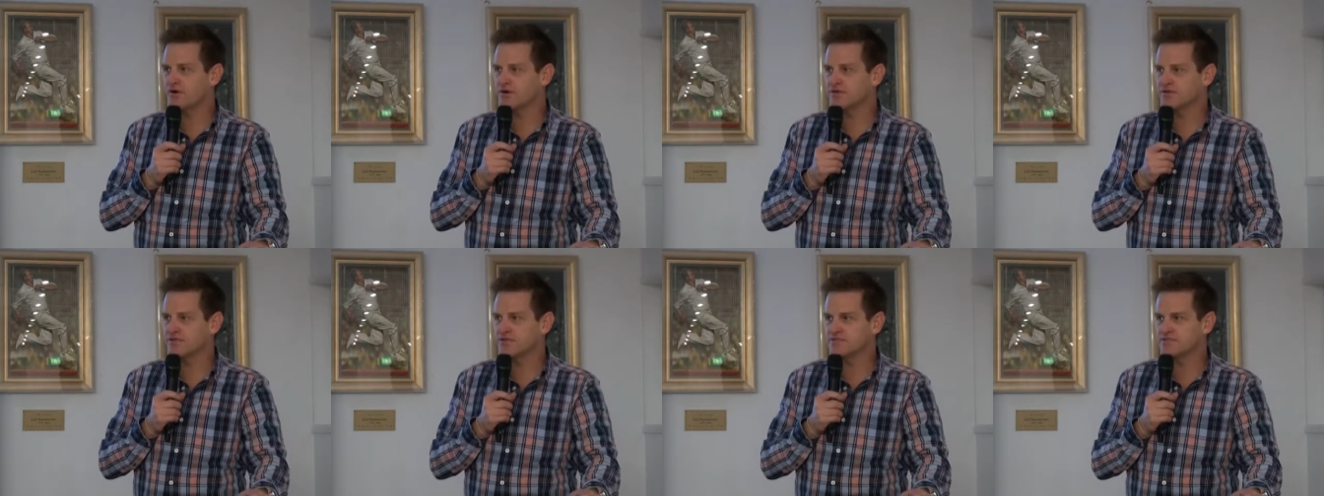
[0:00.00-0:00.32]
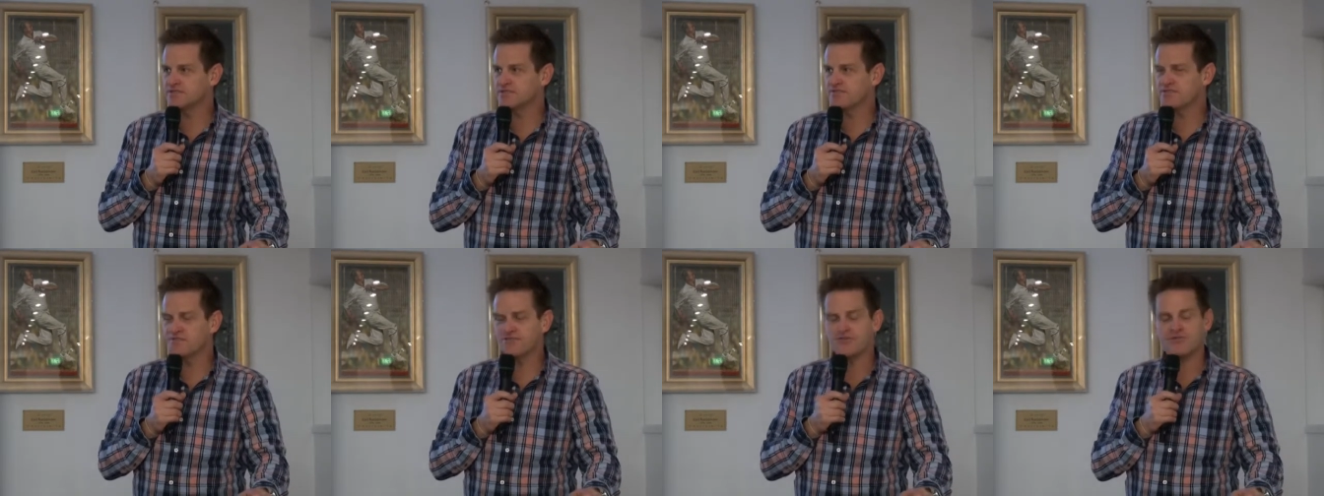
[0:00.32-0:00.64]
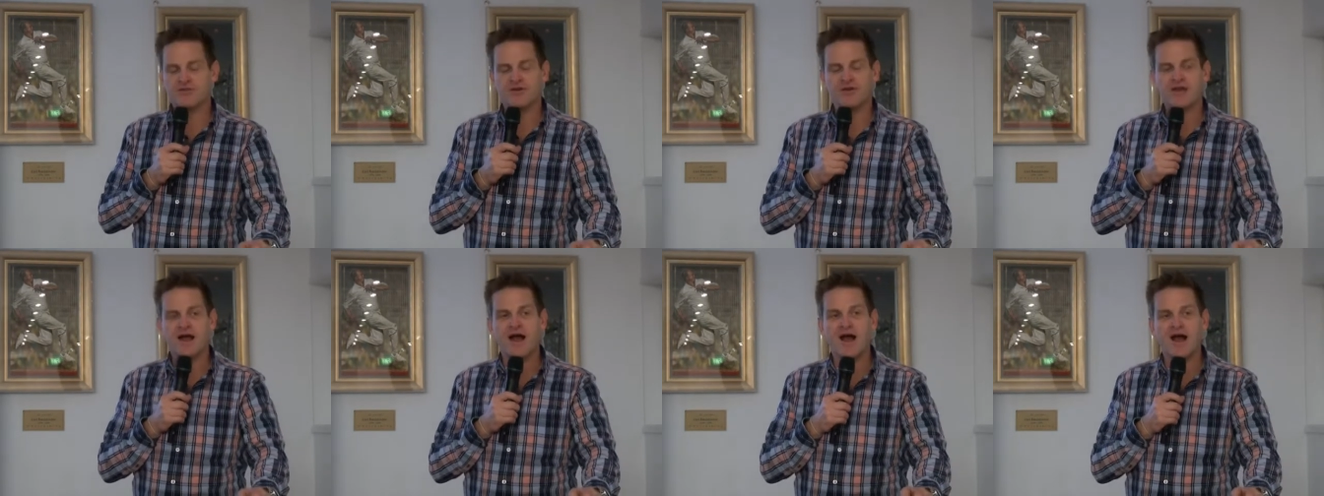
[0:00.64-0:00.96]
bodies of
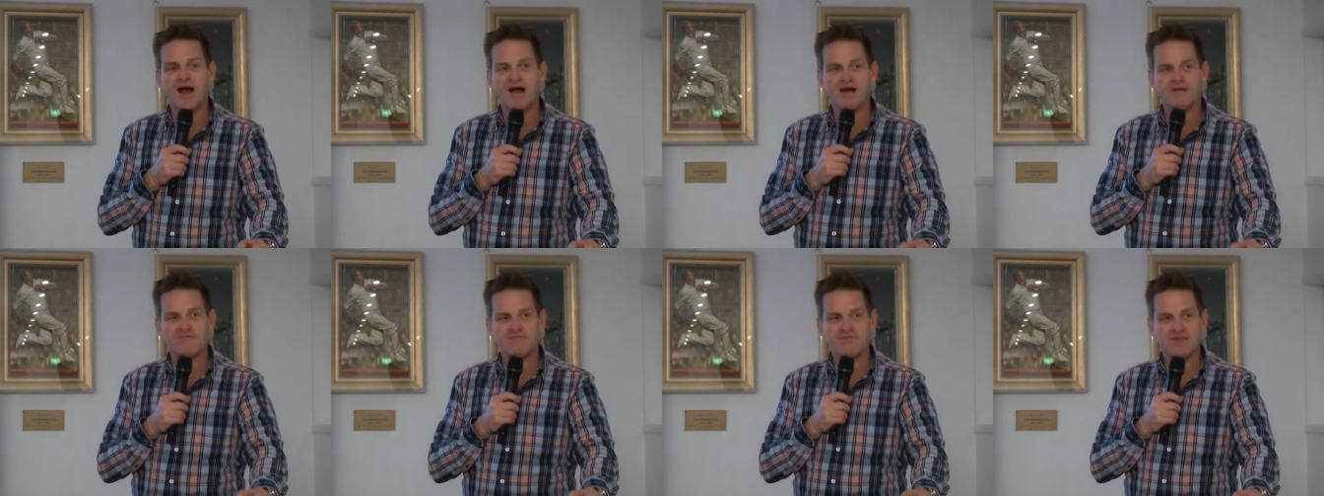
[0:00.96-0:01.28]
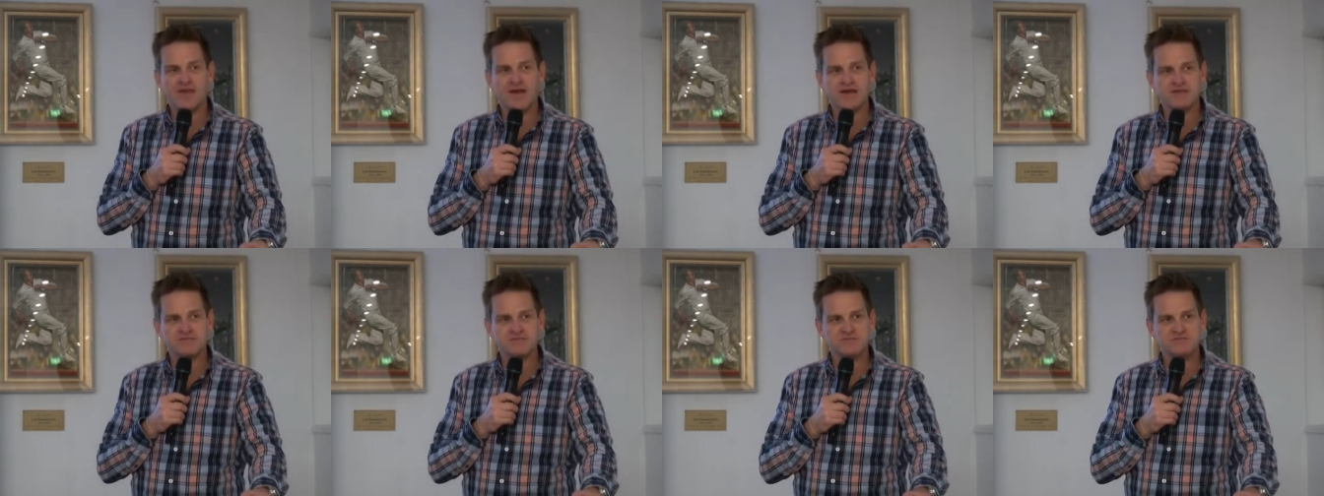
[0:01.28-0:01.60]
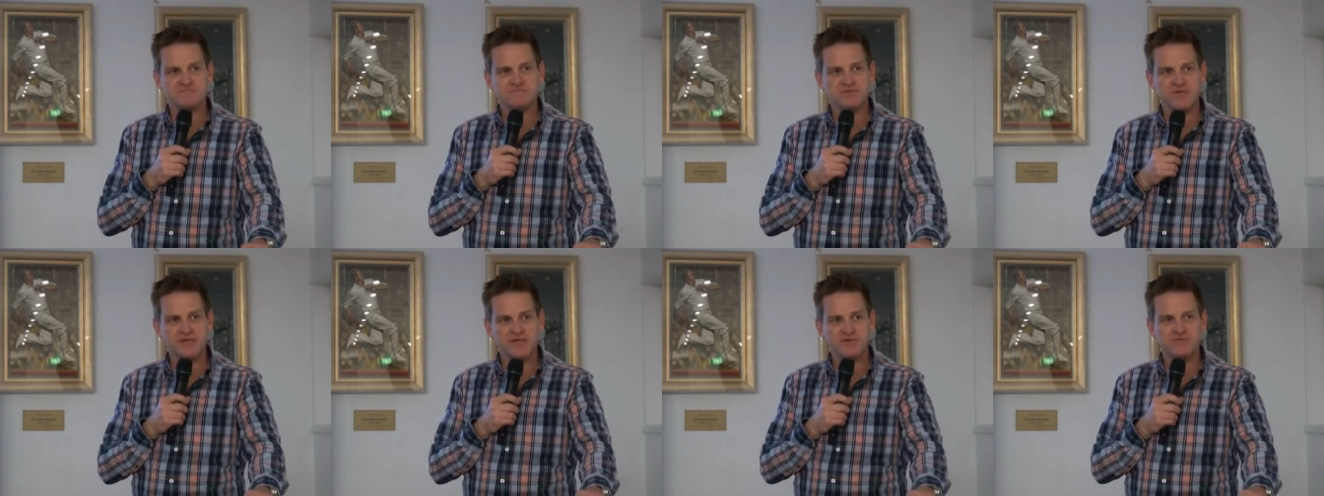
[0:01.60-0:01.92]

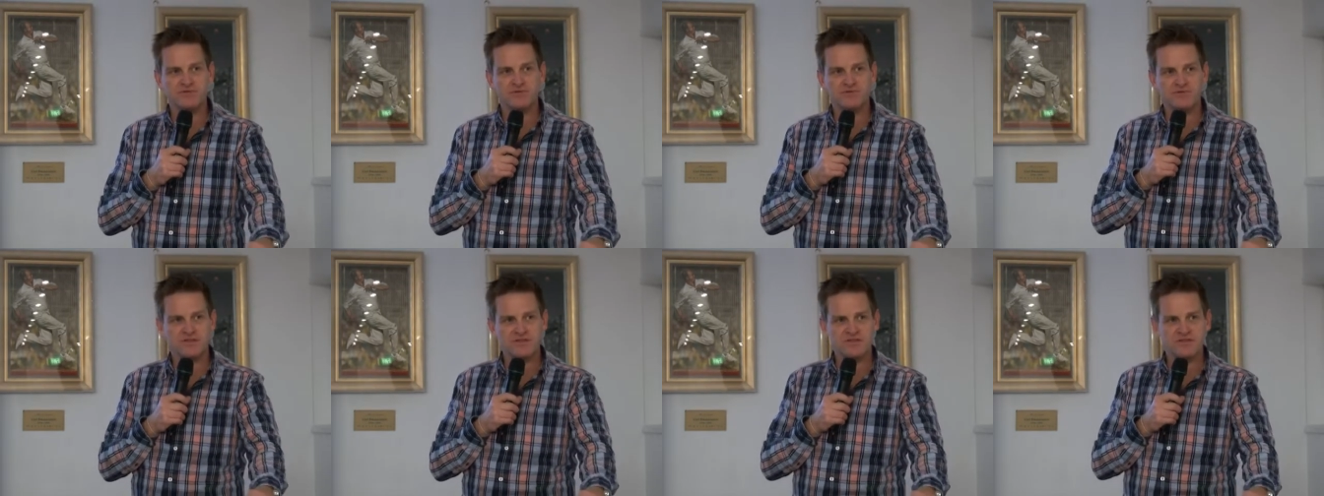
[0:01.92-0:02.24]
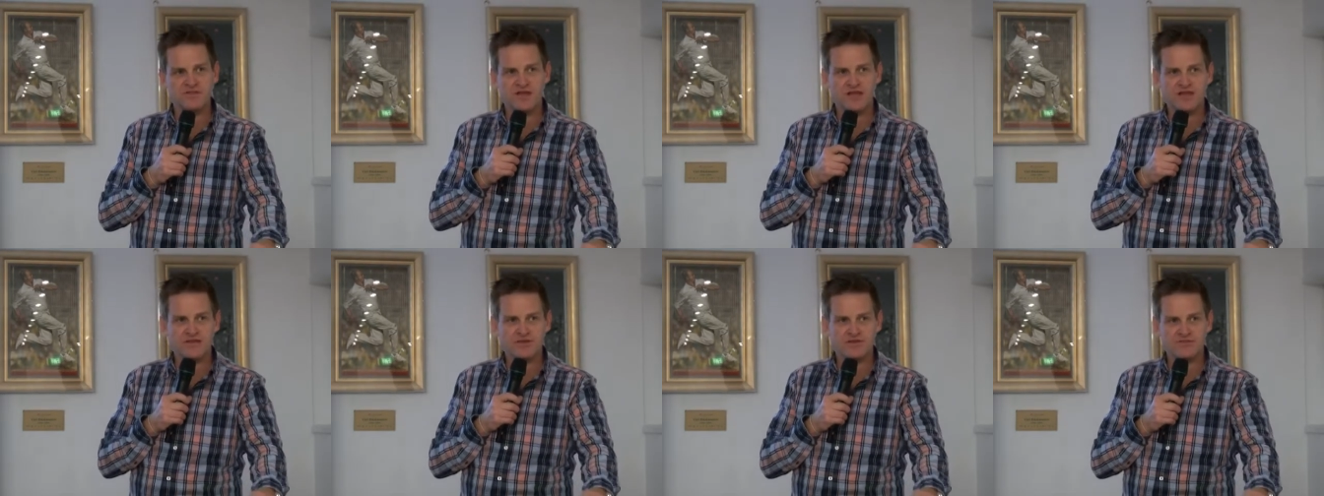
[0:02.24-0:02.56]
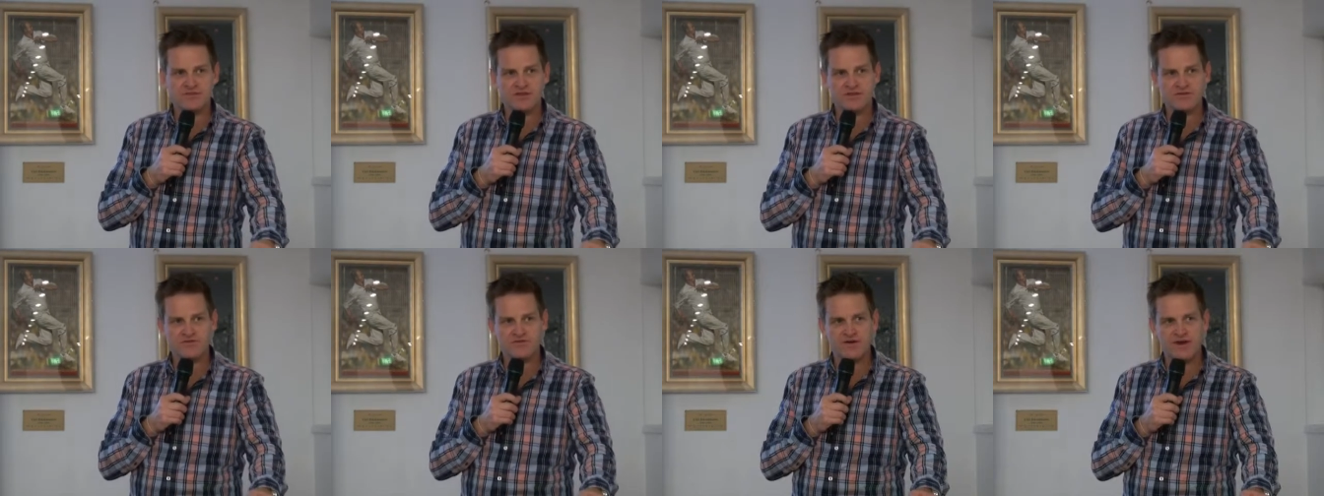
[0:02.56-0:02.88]
3,500 people that
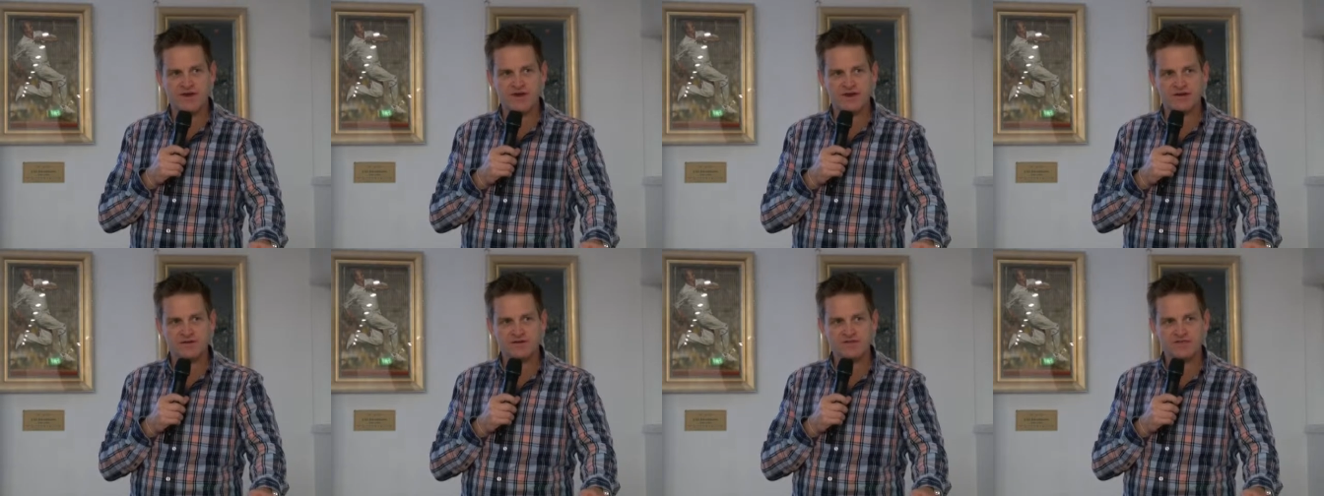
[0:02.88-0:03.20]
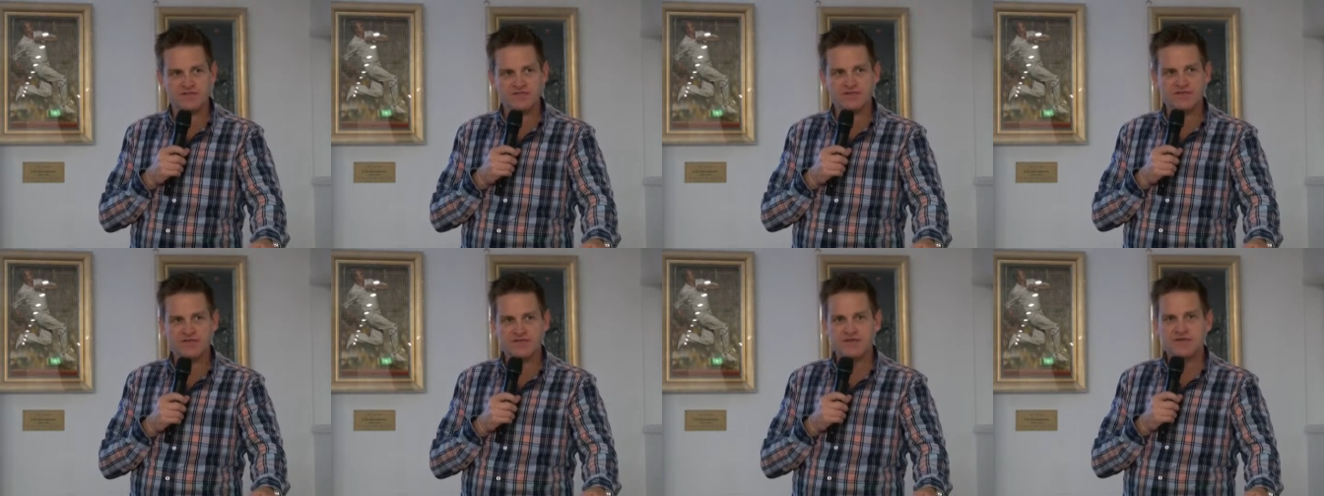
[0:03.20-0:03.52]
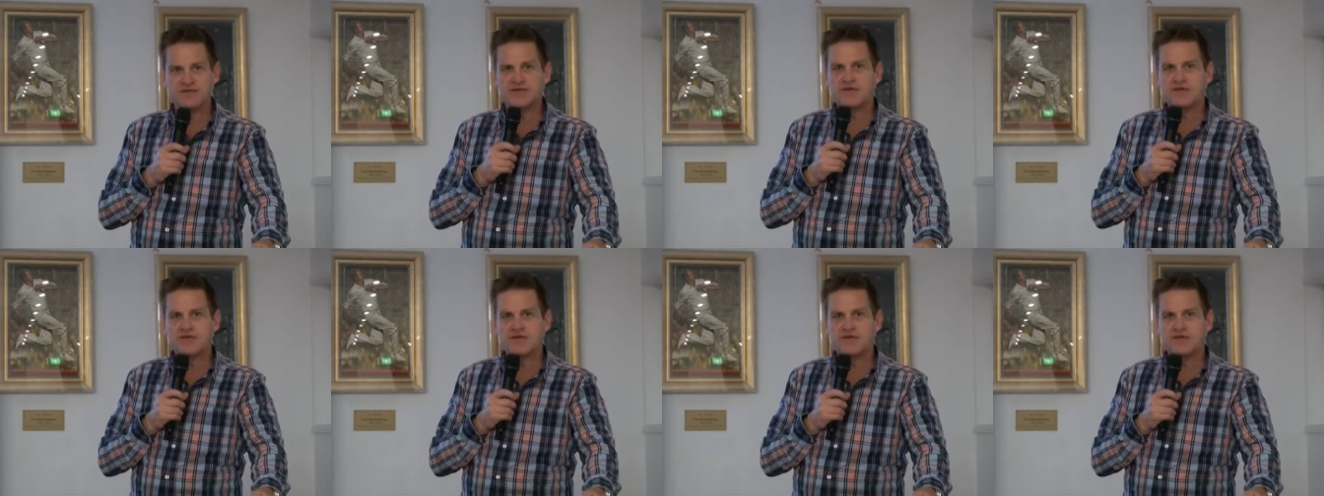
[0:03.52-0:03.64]
laid on the ground.